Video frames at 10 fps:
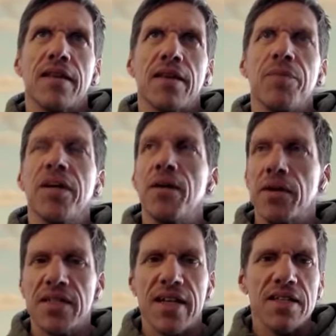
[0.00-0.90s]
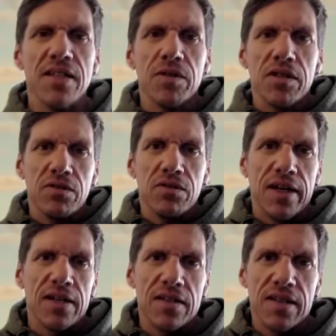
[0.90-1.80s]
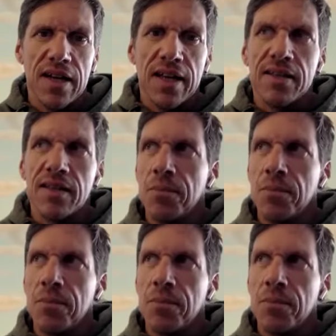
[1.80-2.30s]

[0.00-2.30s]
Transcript: become accessible to us. And